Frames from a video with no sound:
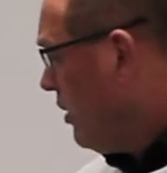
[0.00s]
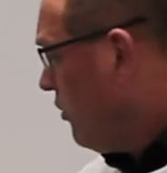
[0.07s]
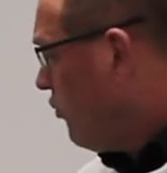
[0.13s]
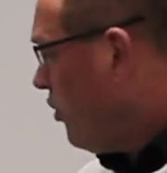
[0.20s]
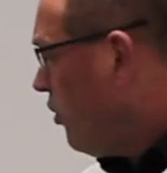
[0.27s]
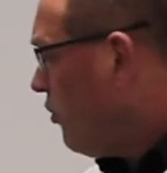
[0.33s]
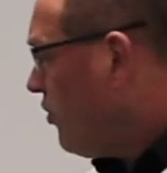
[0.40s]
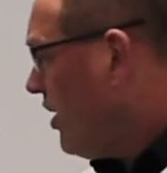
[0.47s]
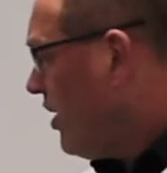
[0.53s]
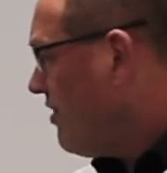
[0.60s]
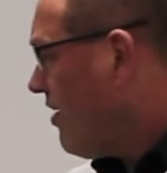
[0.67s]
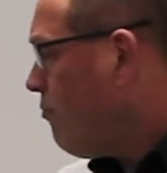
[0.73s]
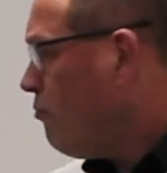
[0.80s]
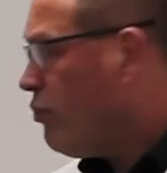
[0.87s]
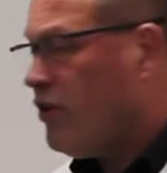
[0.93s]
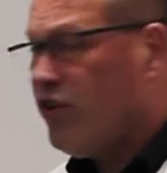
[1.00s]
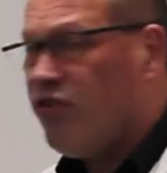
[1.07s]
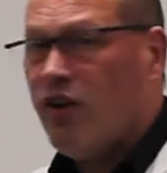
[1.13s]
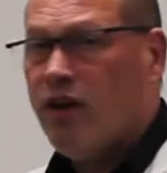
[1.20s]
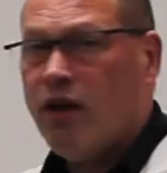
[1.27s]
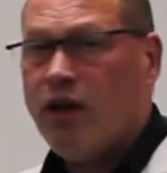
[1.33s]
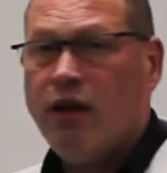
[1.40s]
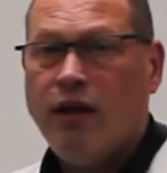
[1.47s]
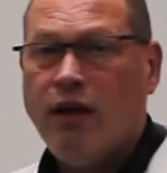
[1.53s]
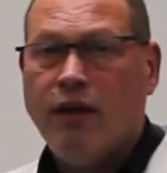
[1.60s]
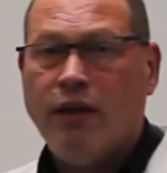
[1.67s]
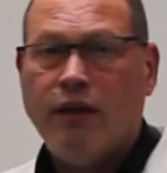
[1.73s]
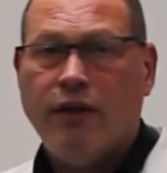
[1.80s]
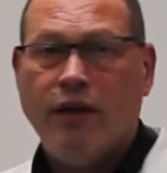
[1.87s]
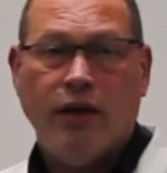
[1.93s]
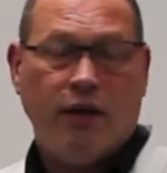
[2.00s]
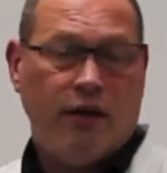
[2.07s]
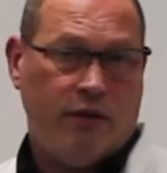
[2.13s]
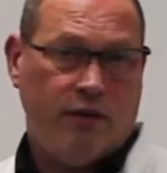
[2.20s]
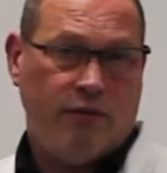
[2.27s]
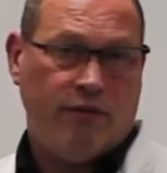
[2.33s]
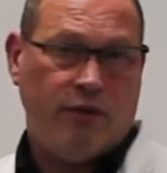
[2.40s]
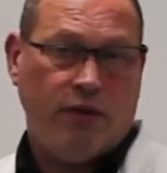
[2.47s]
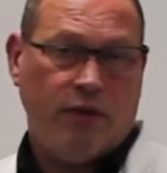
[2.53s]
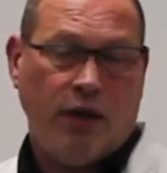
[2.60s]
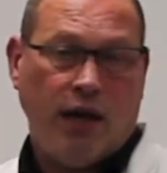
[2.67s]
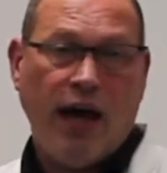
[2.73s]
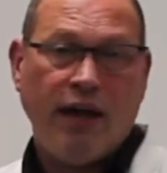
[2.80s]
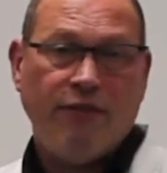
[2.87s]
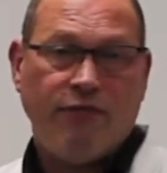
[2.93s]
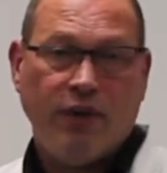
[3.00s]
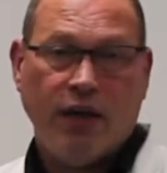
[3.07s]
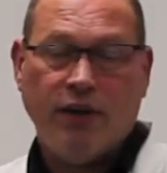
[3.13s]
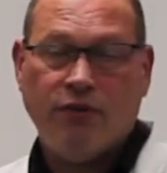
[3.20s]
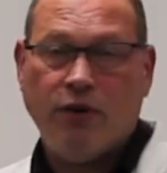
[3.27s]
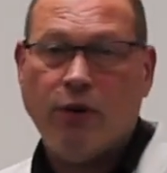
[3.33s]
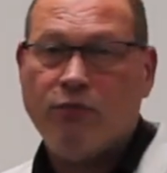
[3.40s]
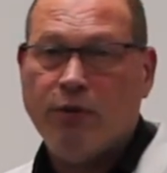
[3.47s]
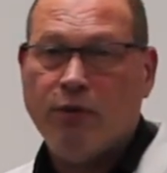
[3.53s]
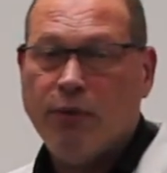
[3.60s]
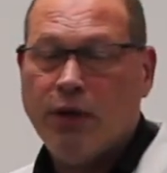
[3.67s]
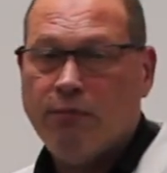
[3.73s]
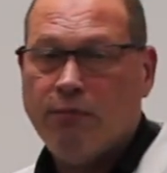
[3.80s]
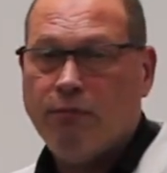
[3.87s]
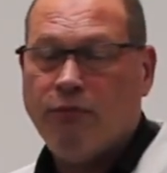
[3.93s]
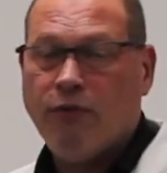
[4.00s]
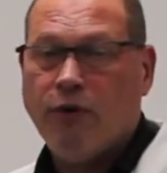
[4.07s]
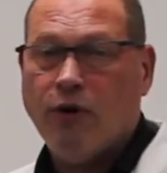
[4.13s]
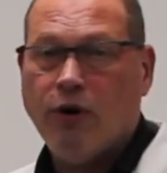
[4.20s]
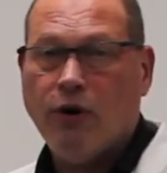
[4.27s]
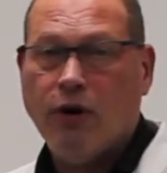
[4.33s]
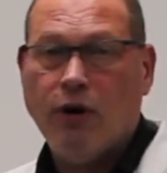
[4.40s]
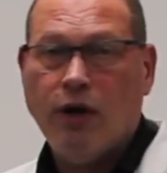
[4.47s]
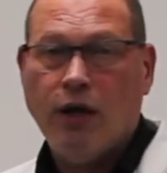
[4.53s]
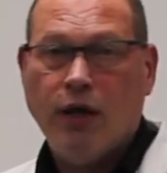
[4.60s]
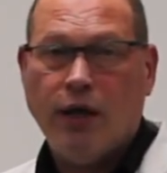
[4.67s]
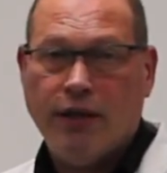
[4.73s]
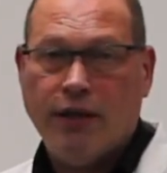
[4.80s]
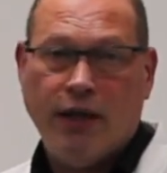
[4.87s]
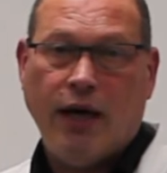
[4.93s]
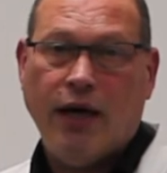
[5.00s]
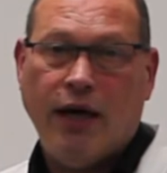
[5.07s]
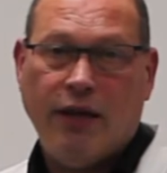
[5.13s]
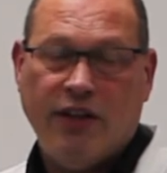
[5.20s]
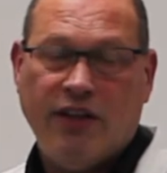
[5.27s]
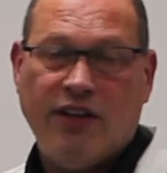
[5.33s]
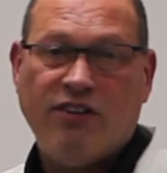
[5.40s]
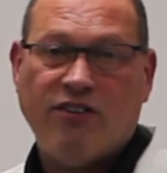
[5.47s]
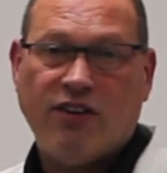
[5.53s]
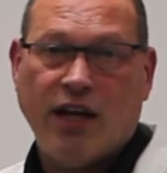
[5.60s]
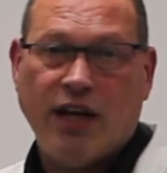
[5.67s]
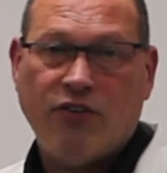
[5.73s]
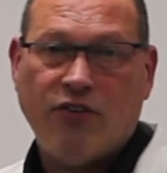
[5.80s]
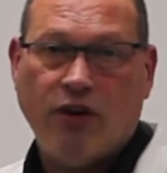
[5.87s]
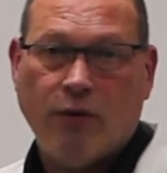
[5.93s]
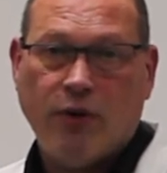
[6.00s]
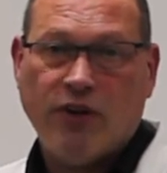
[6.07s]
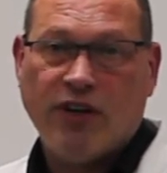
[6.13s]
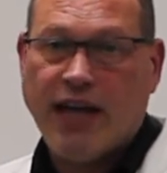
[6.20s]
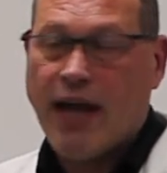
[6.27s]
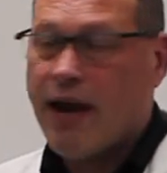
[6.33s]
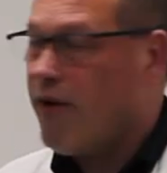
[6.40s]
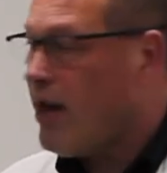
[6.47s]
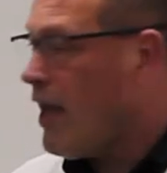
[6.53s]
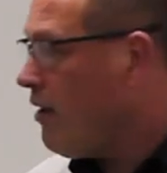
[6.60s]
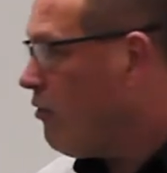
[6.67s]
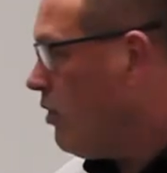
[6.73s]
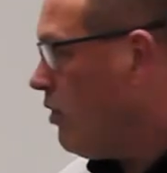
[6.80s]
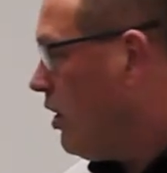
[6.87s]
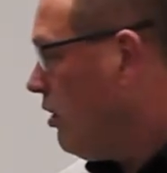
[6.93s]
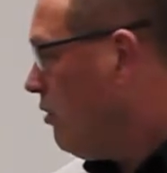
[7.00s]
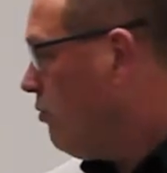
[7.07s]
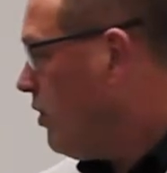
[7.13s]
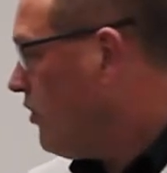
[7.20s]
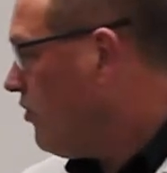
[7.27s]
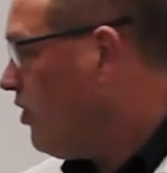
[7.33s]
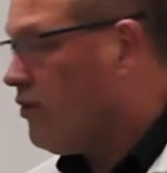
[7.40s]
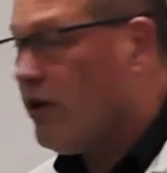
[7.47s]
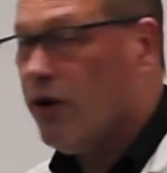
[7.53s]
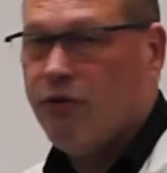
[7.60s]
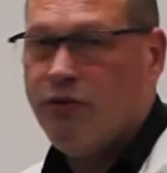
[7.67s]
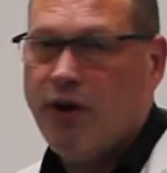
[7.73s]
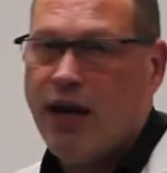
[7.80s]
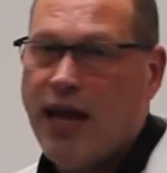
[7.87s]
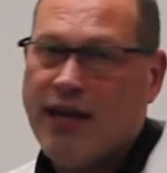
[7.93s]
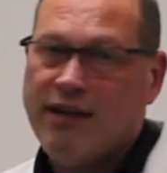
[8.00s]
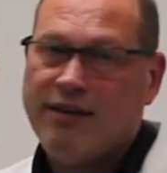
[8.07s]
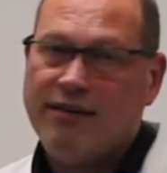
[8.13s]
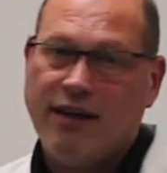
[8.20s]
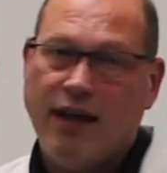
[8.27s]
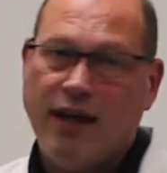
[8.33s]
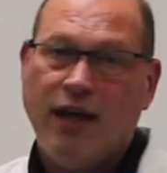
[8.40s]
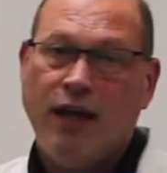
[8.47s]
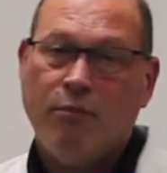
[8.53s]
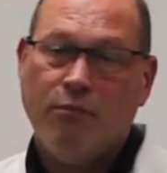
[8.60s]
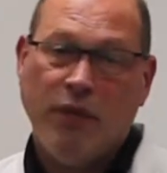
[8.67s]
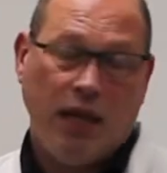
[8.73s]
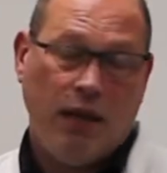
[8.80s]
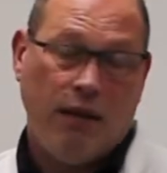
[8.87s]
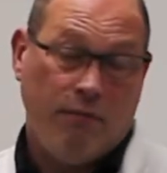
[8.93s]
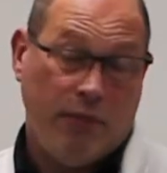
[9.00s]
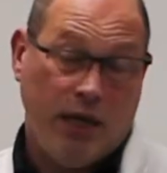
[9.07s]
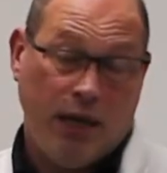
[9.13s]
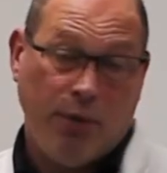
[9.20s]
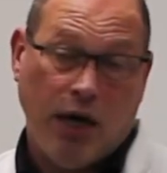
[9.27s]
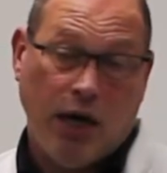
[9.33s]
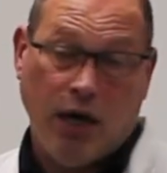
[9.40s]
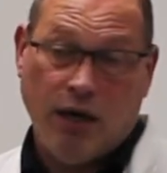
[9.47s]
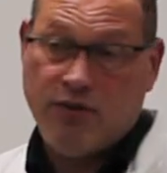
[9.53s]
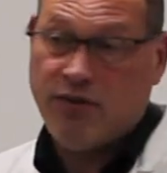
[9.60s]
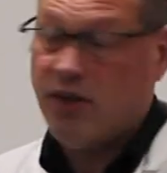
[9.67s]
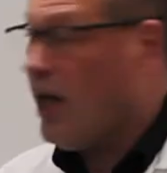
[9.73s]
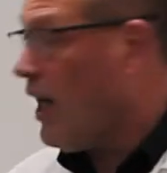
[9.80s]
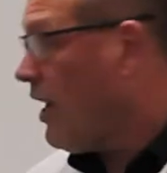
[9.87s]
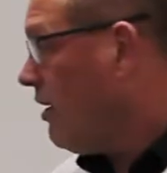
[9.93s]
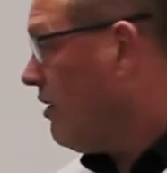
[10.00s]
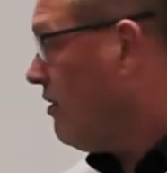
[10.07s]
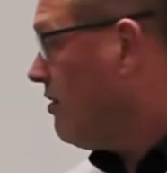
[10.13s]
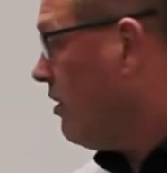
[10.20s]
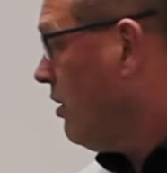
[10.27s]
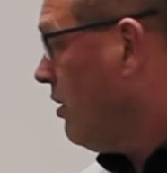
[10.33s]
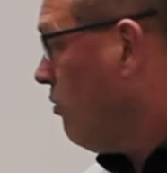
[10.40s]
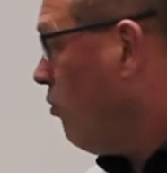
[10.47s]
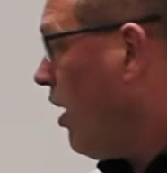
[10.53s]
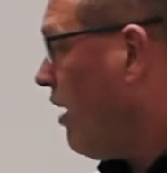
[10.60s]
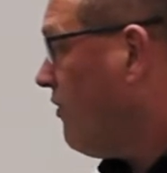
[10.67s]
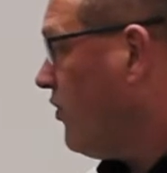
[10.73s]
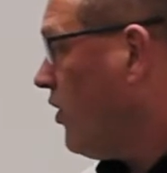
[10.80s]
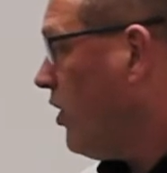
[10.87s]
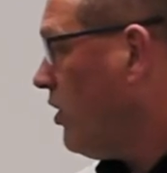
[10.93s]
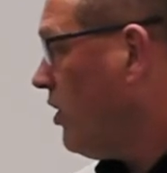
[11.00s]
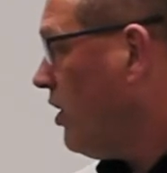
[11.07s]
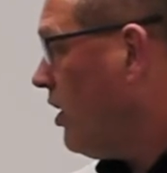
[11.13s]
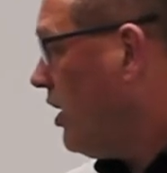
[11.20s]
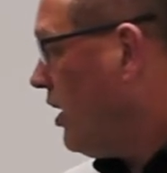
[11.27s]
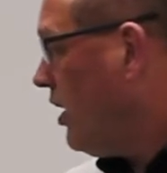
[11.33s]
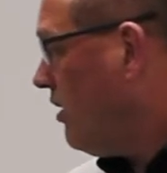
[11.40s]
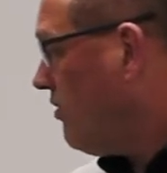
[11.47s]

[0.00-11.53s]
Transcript: chosen the temperature that I feel is optimum for the distillation I want to carry out, which is 180 millibars. And what I've done is